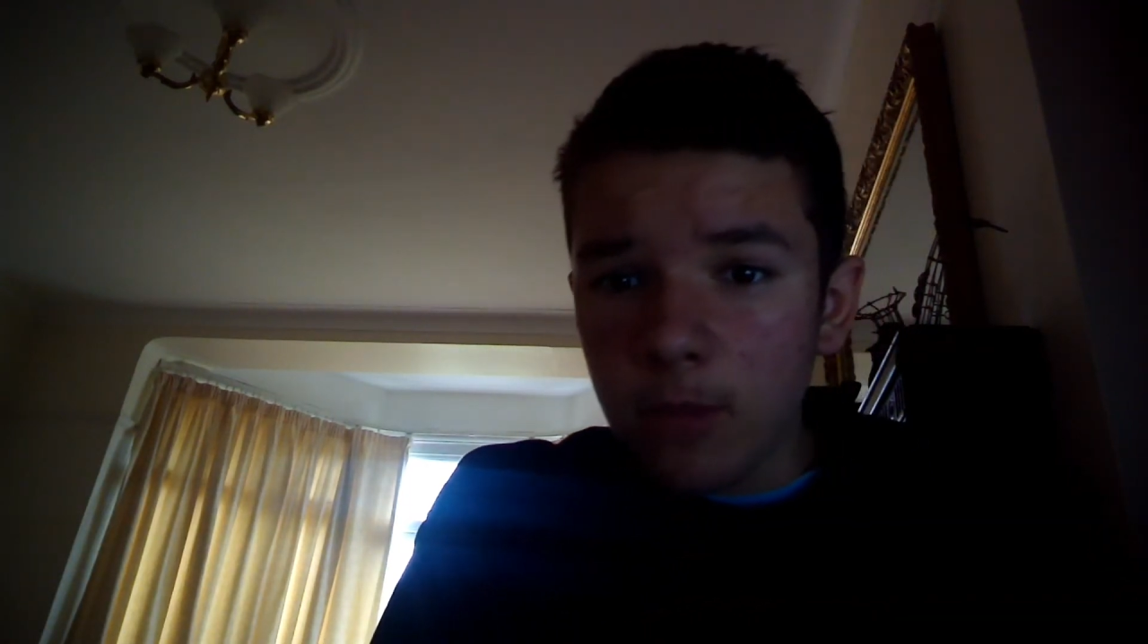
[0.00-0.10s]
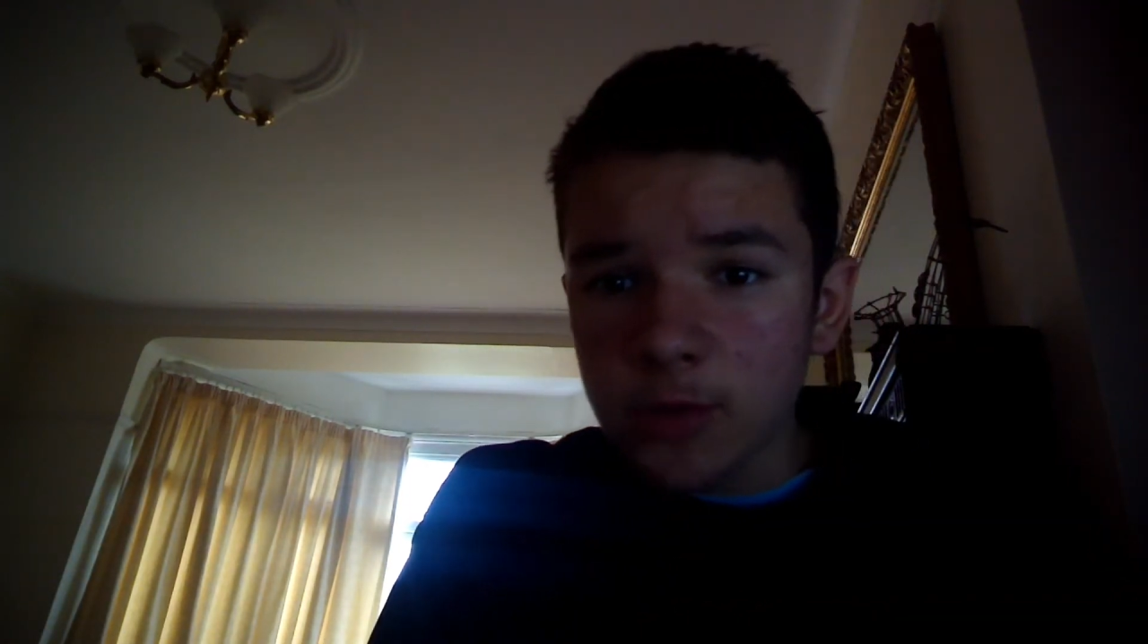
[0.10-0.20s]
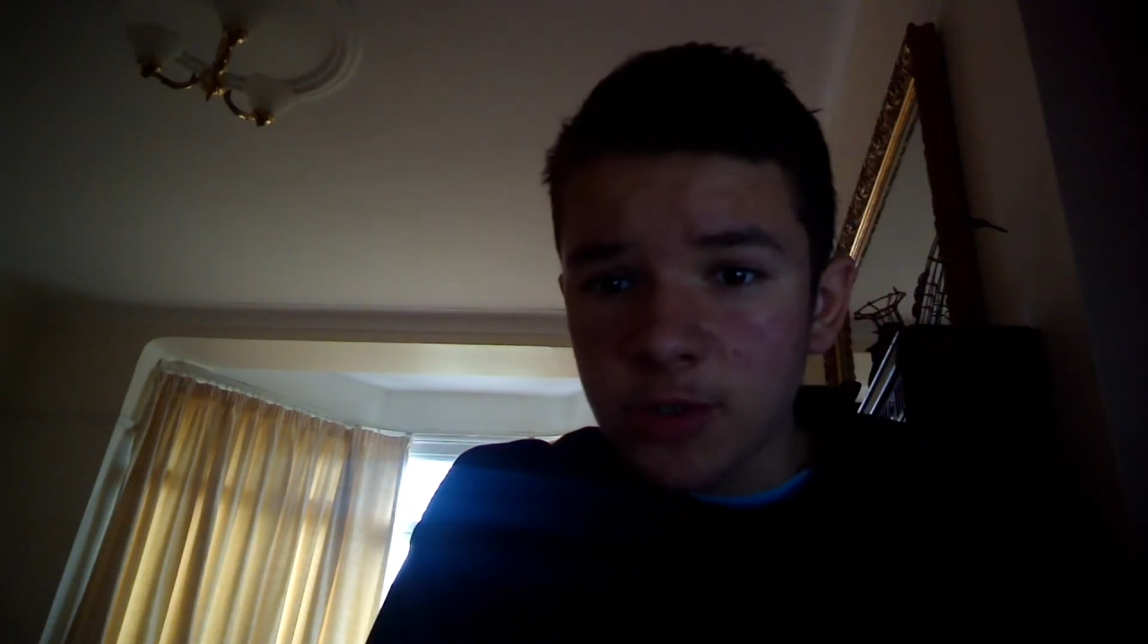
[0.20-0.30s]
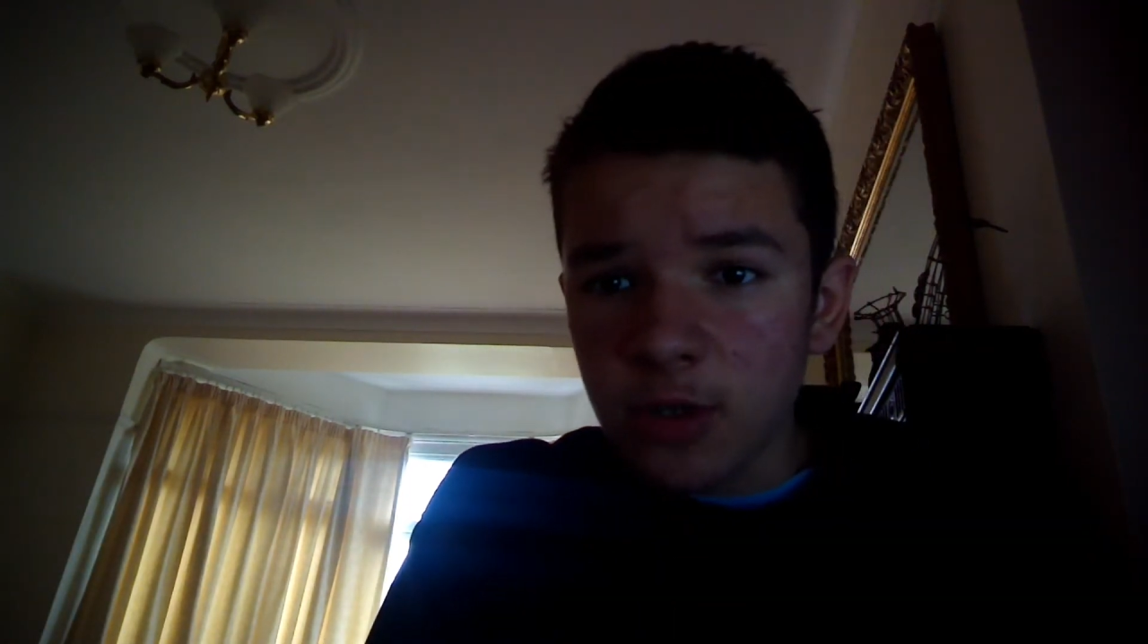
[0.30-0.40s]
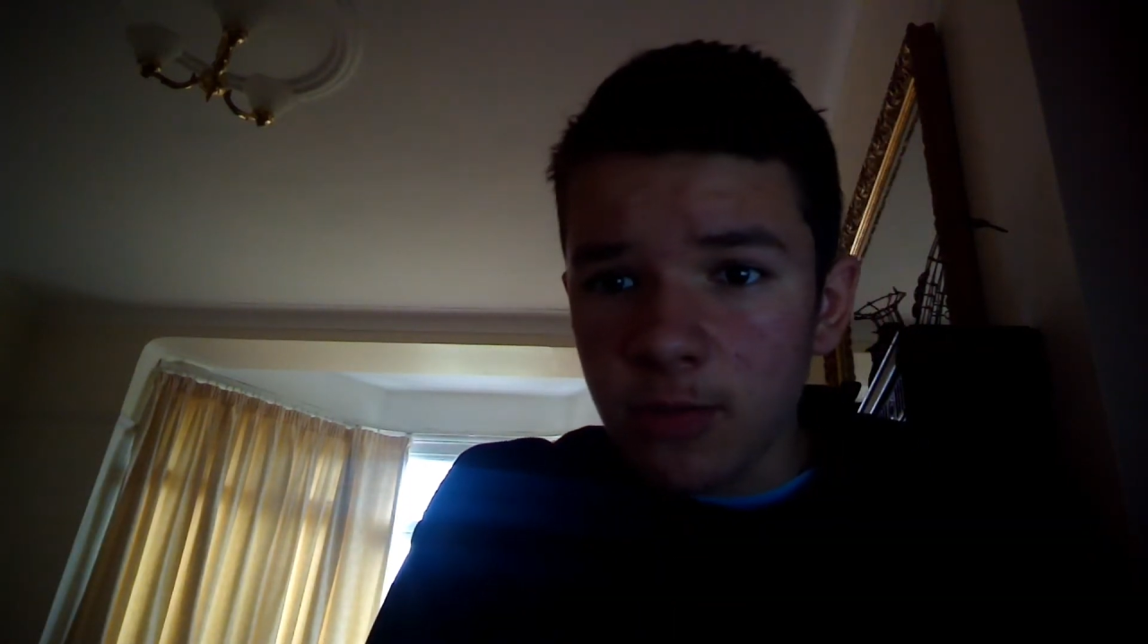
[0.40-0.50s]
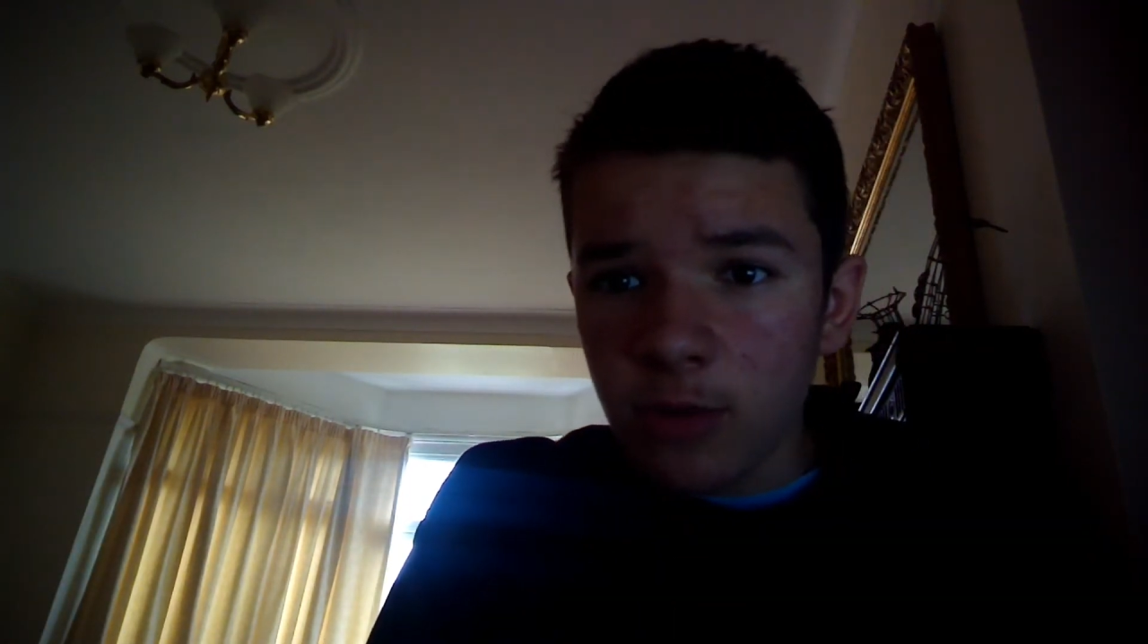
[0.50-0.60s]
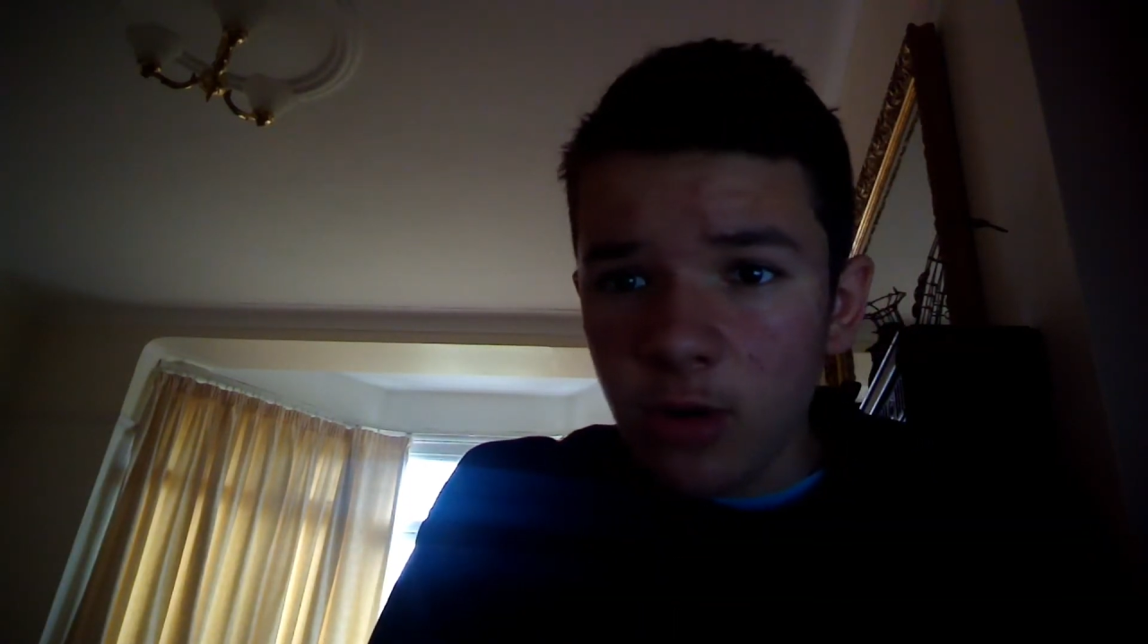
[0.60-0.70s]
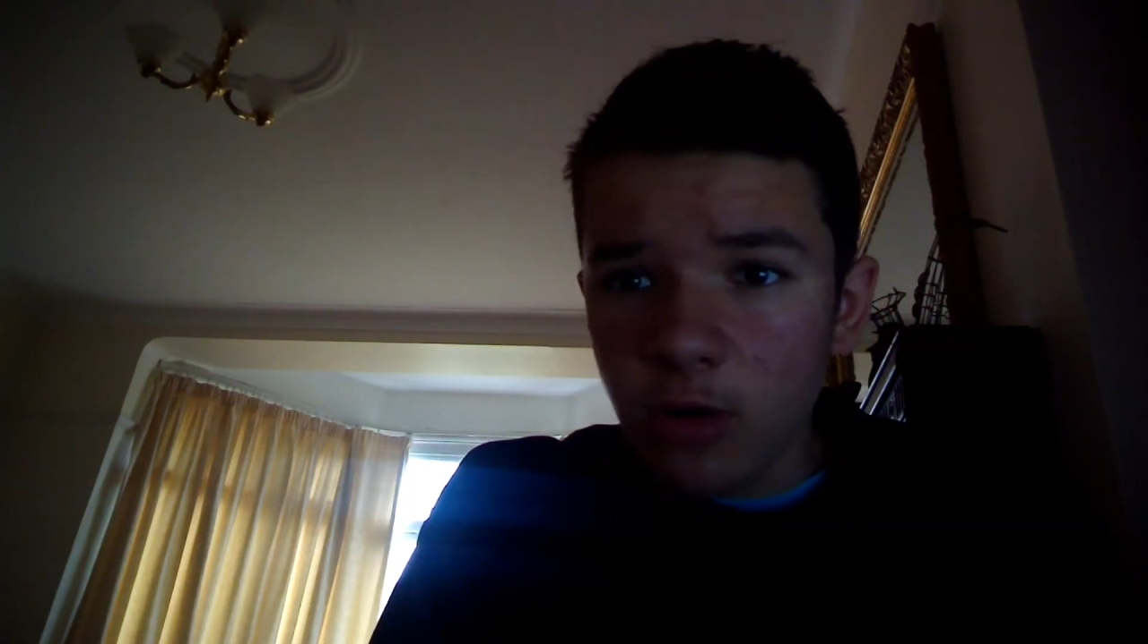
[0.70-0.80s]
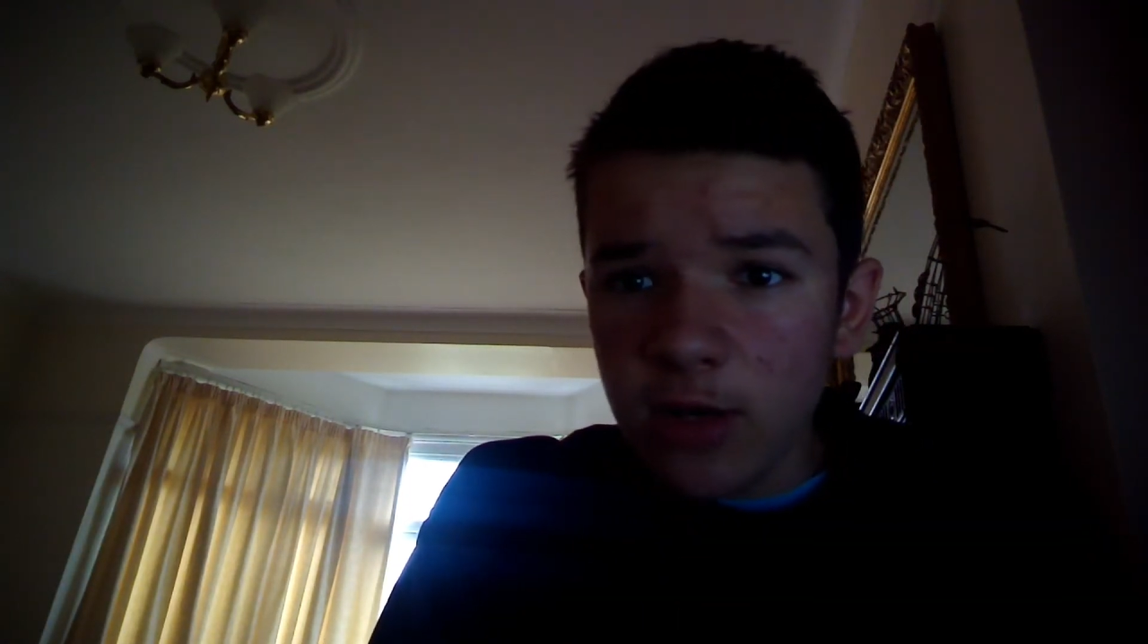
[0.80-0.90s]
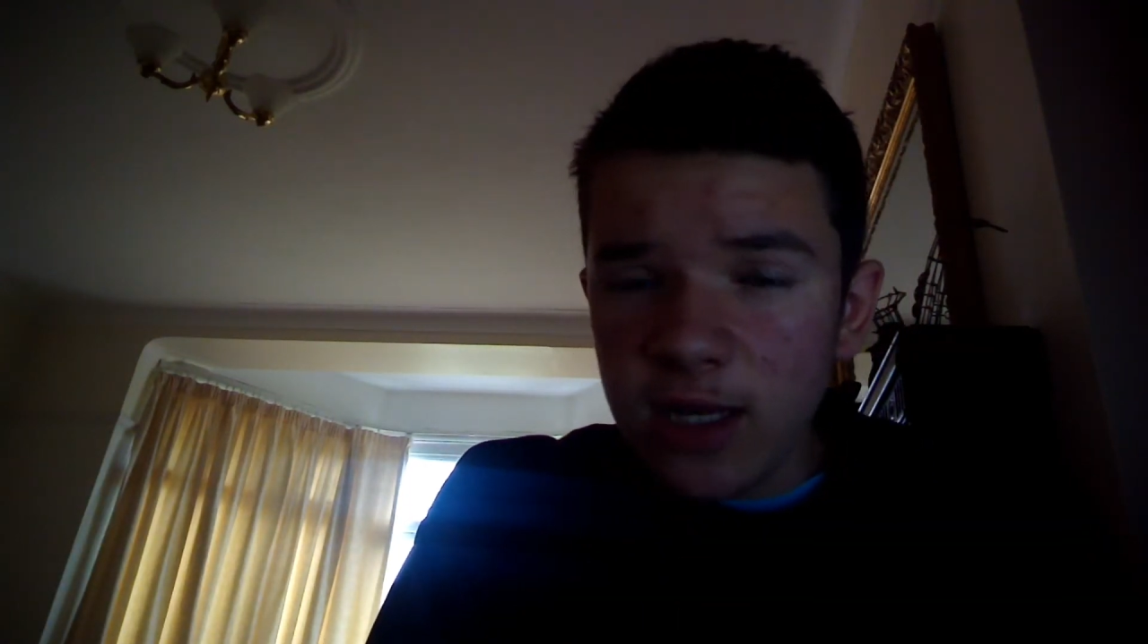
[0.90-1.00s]
Botola
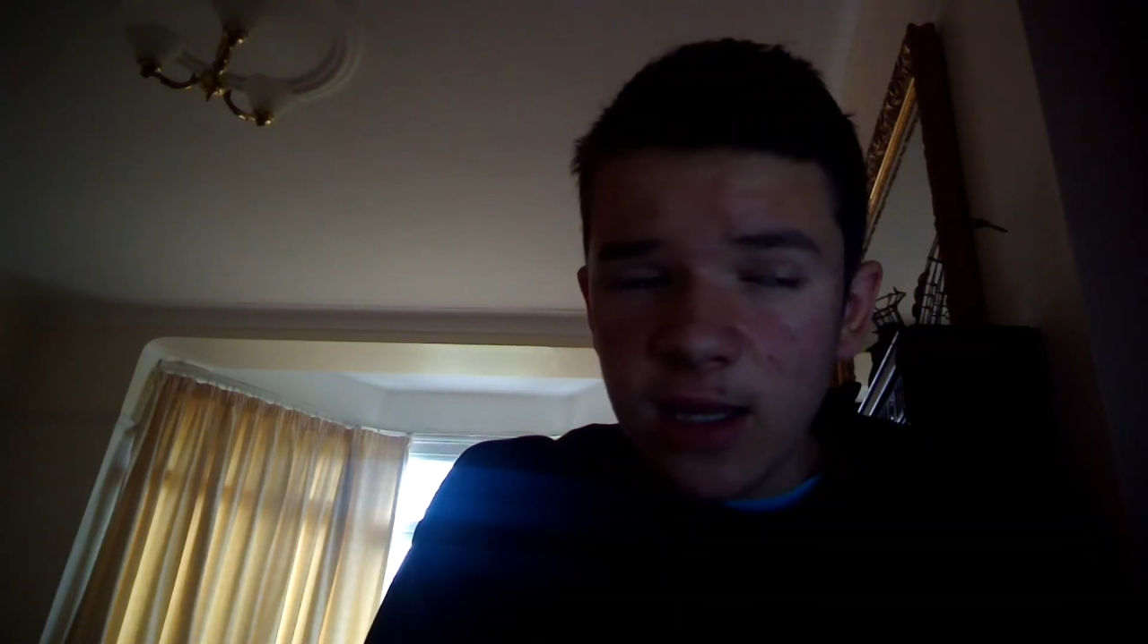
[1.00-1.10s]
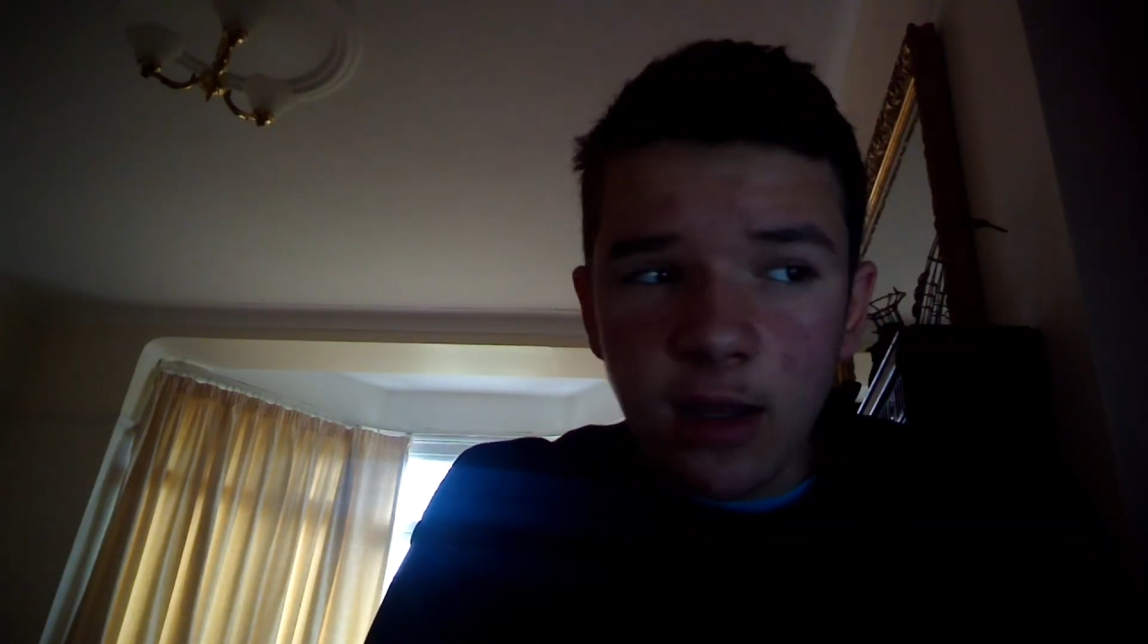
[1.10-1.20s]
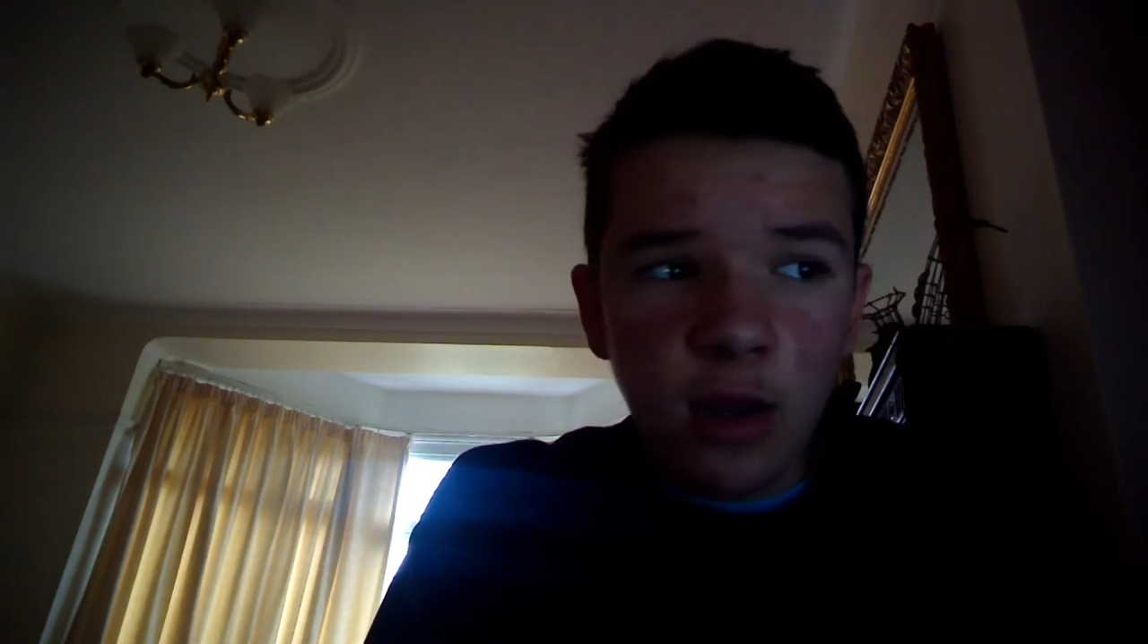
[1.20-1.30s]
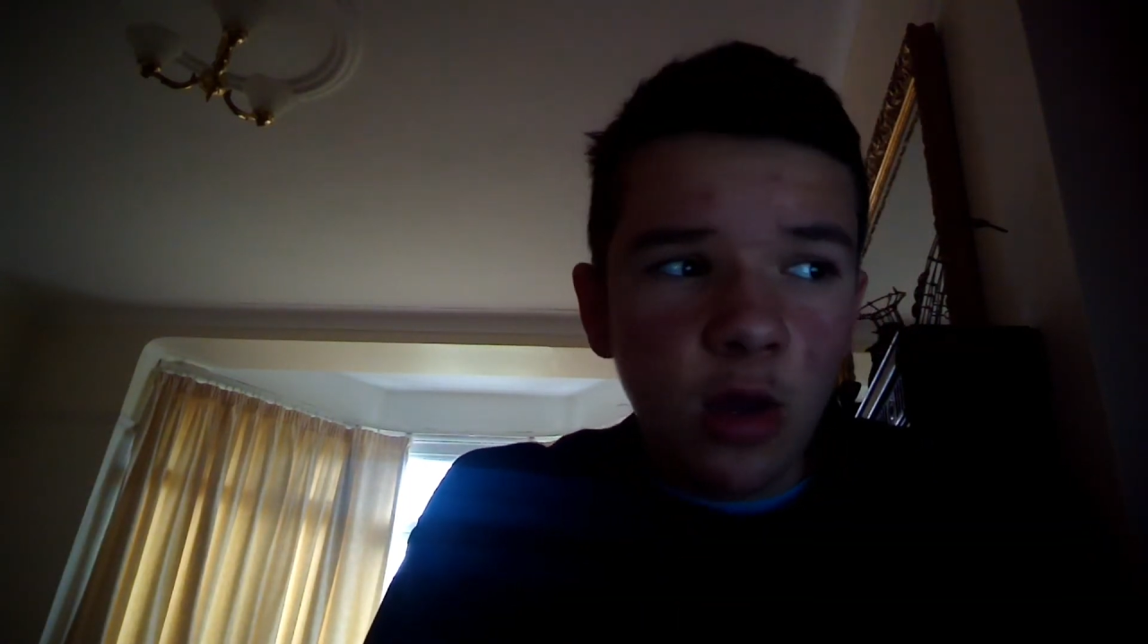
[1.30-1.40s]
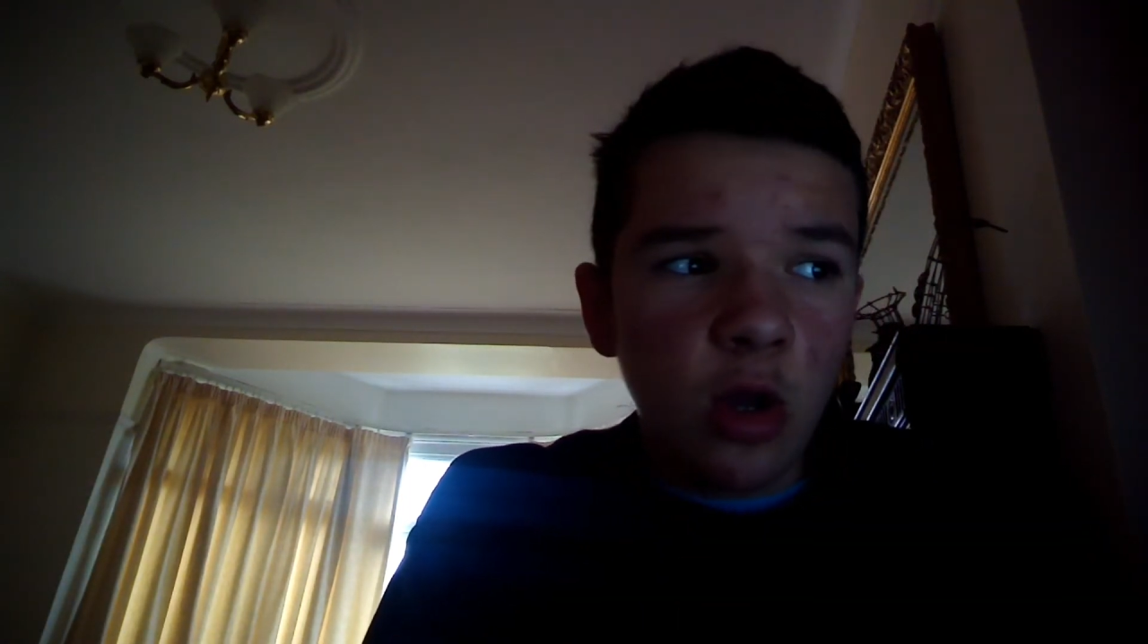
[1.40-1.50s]
Pro League,